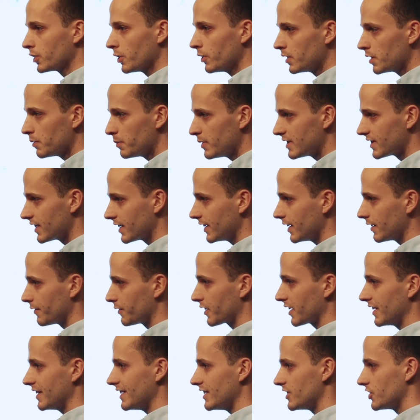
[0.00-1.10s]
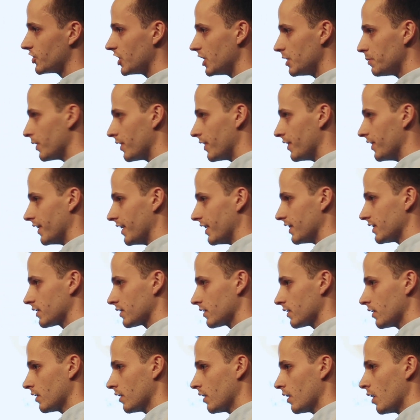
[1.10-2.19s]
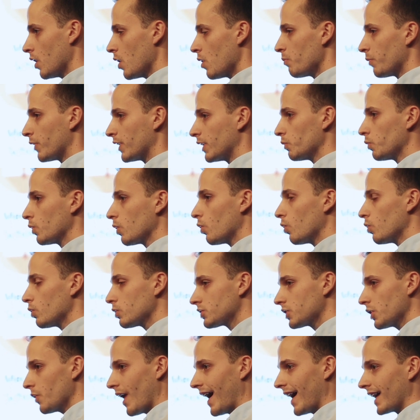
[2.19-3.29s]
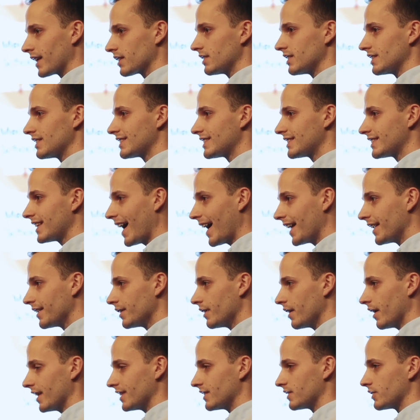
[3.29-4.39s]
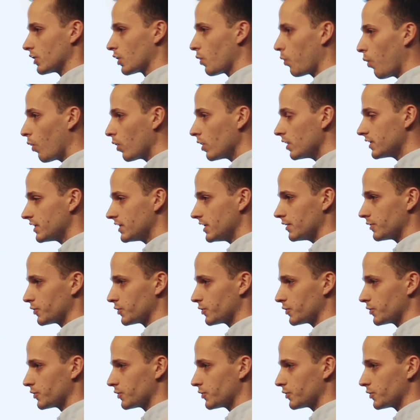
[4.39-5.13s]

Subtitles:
only be significantly cheaper than this, but it will also act to standardize the quality of